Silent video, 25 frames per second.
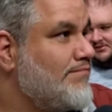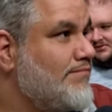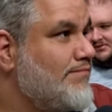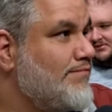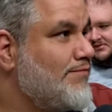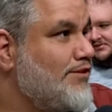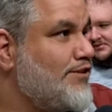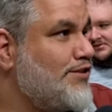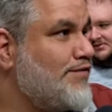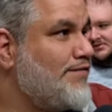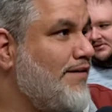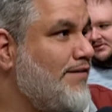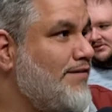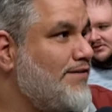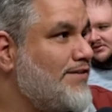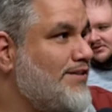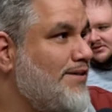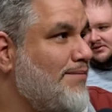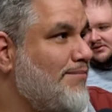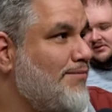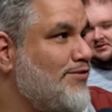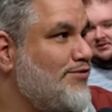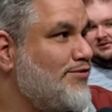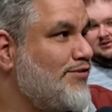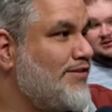What's your favorite
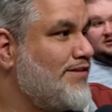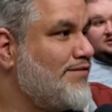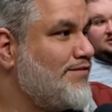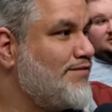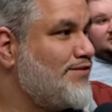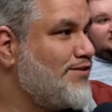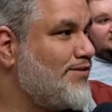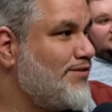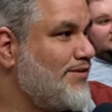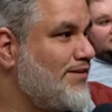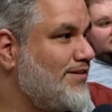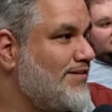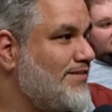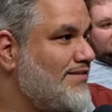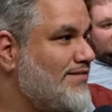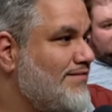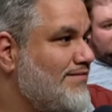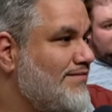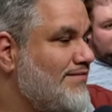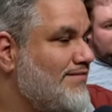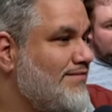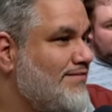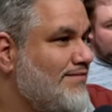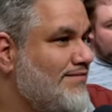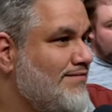summer drink of choice?
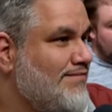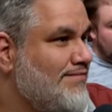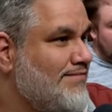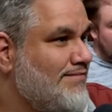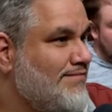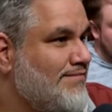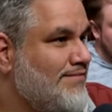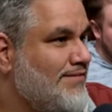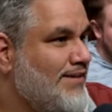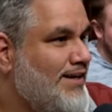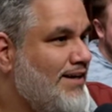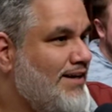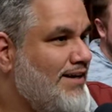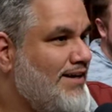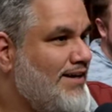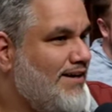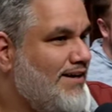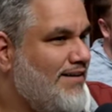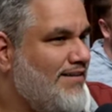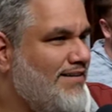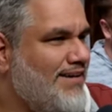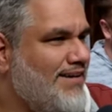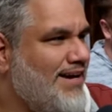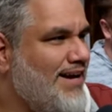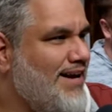I
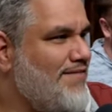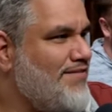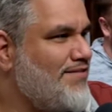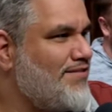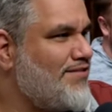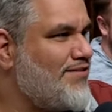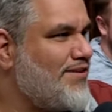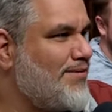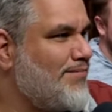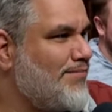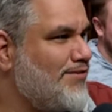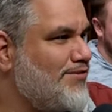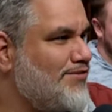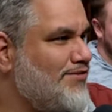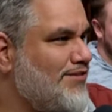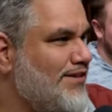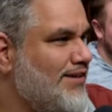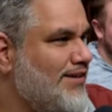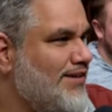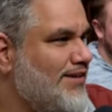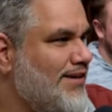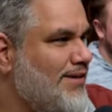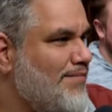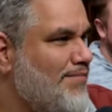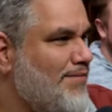don't think I have a summer
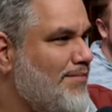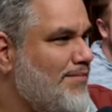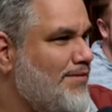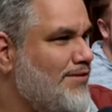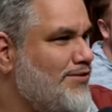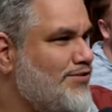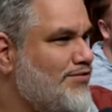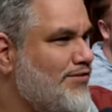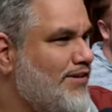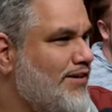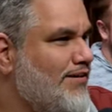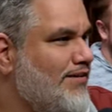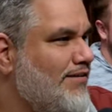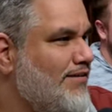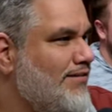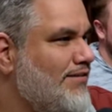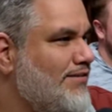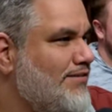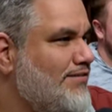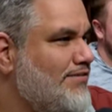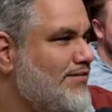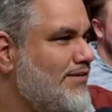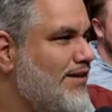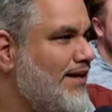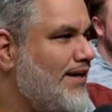drink. I pretty much drink all summer the
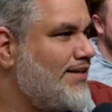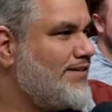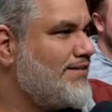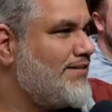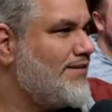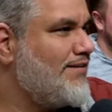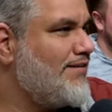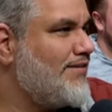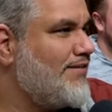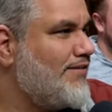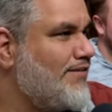drink. X L and